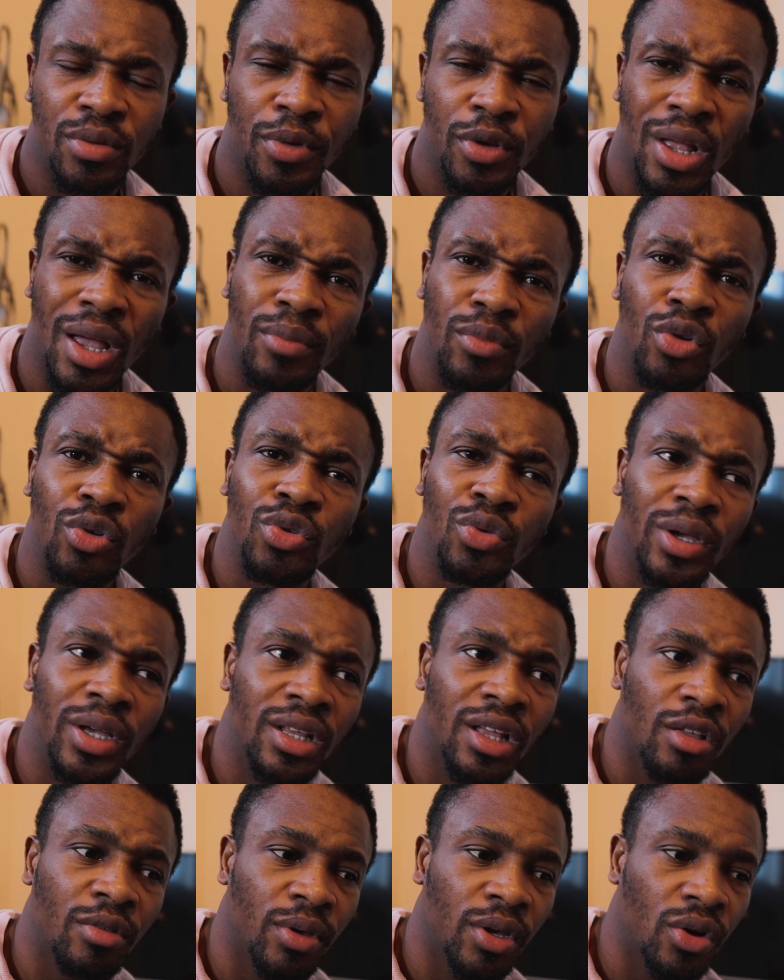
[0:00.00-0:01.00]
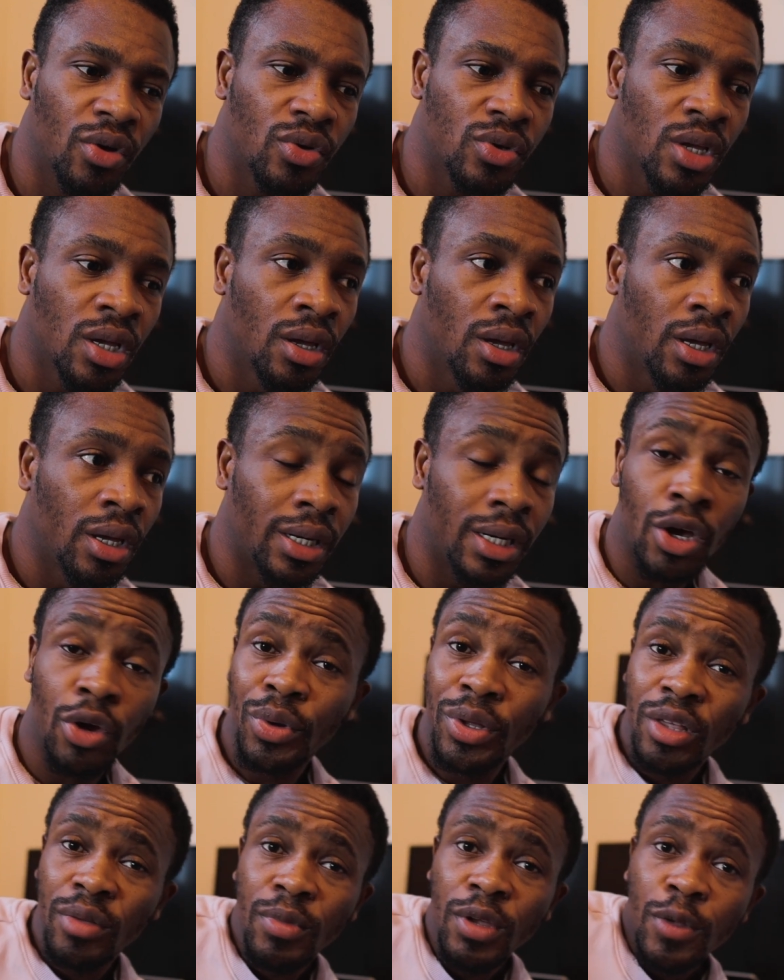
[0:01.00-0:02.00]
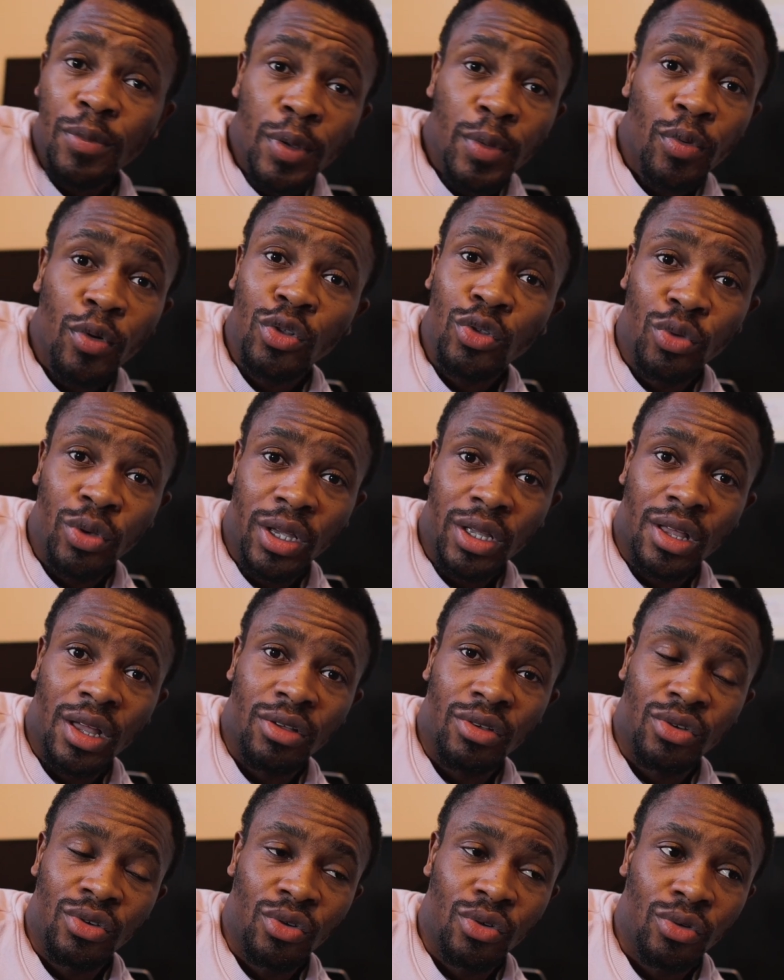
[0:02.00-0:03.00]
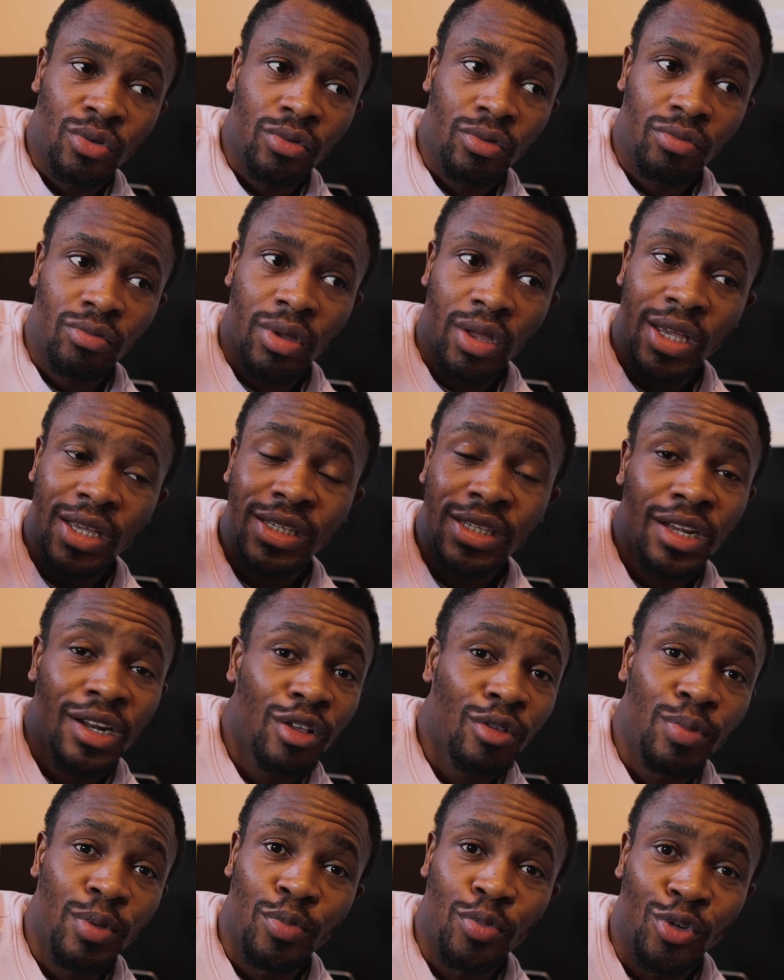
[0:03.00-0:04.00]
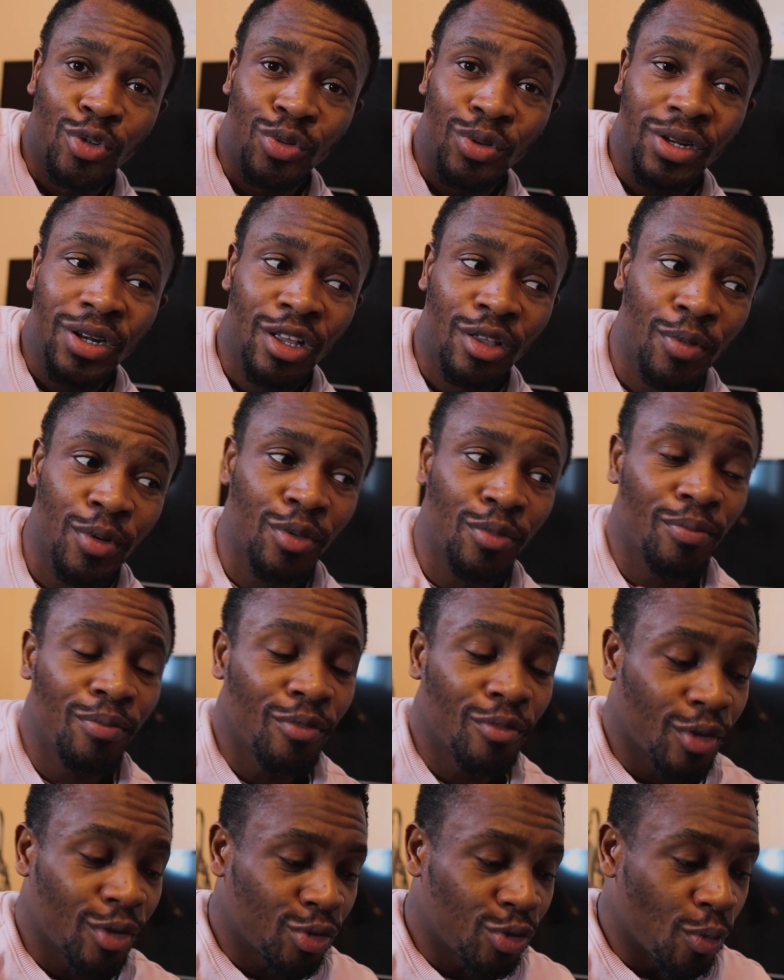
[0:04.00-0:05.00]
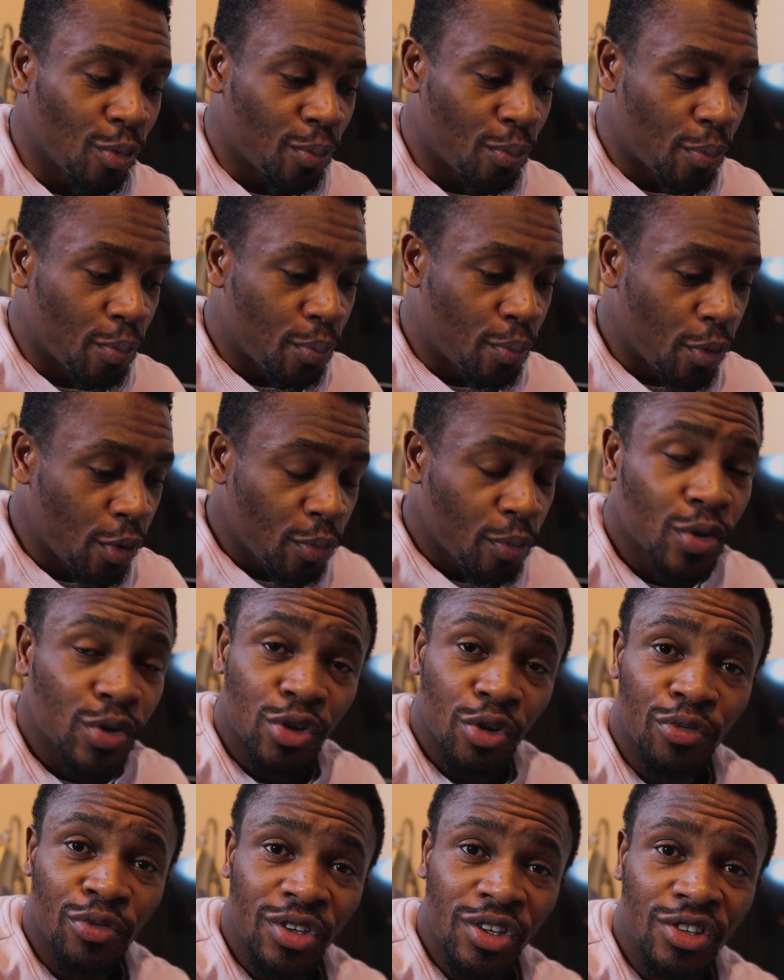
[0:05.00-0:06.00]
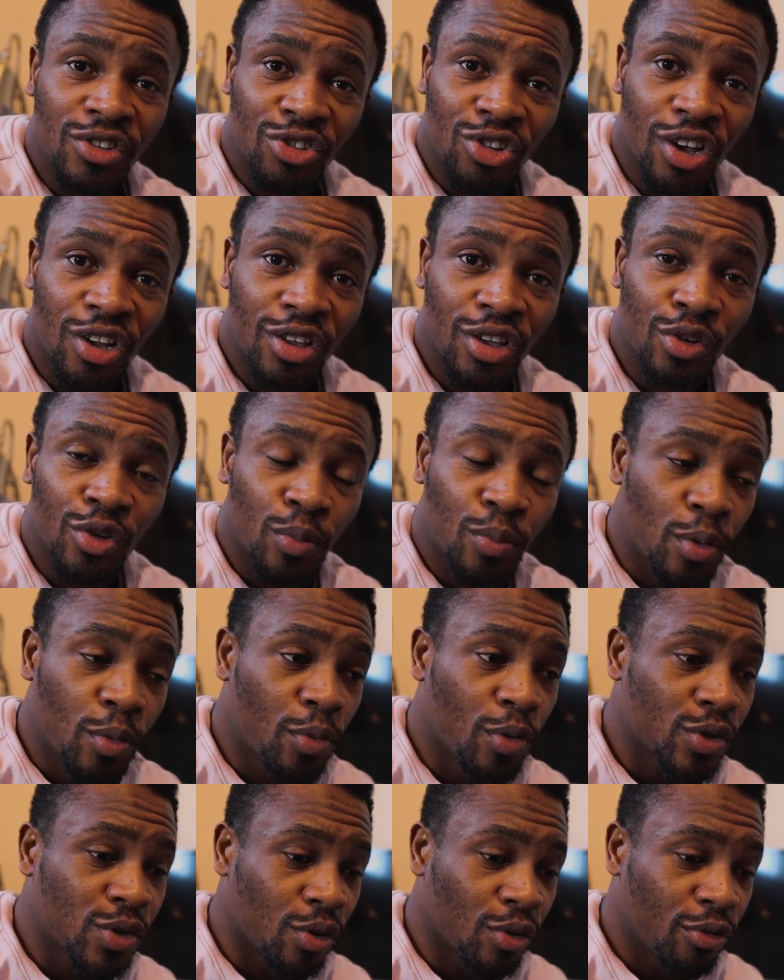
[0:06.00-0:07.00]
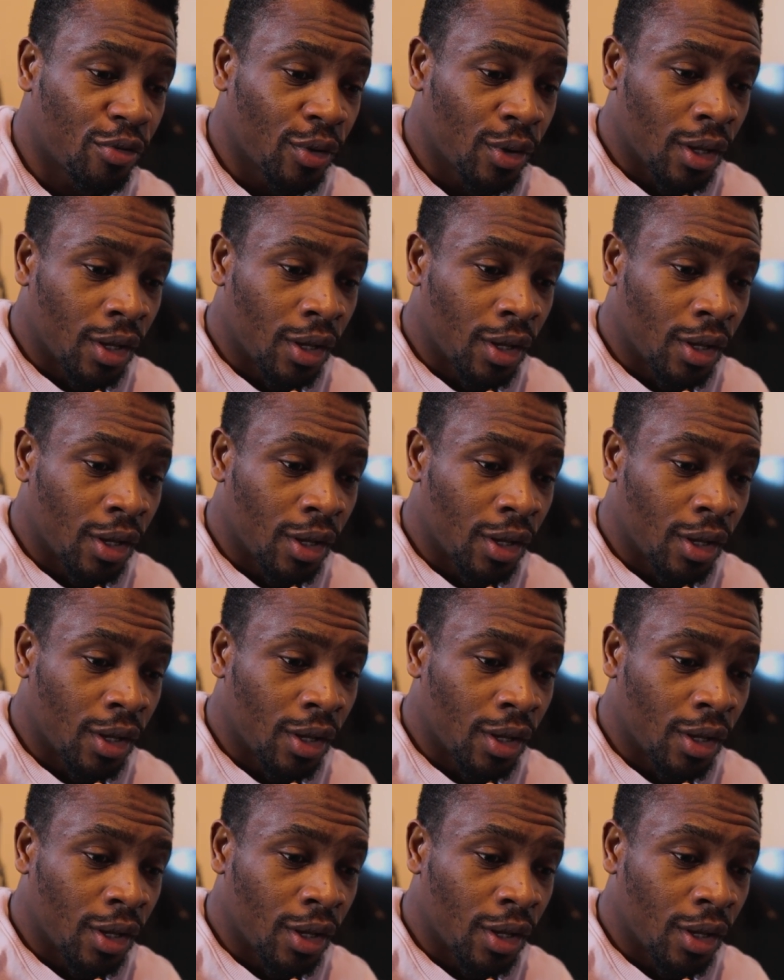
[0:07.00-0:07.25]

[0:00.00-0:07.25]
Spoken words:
But I'm not doing that because there are already many people doing that, you know, excellent people doing that. But the purpose of this channel, the purpose of